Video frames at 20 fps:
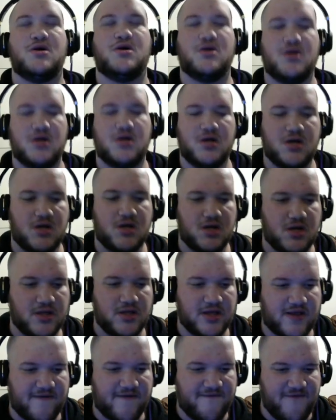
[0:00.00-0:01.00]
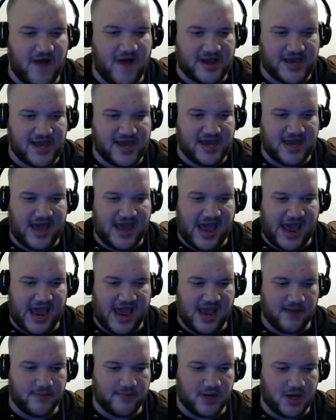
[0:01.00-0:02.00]
Ugh, this fucking
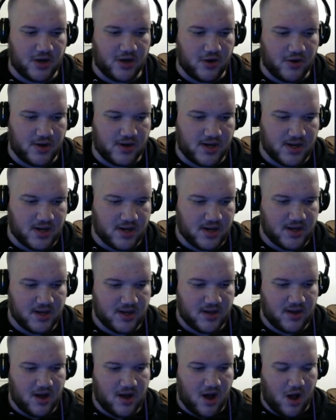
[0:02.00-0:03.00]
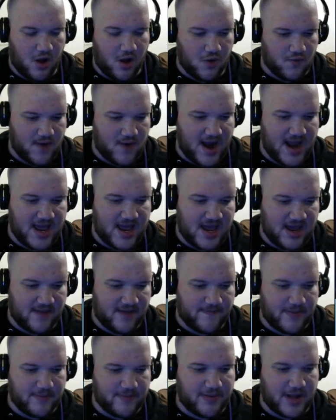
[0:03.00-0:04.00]
game, dude.
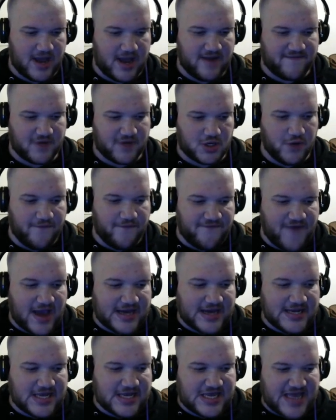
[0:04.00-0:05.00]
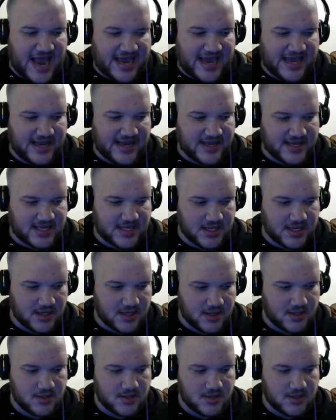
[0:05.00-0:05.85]
Already. Been playing it for two fucking seconds!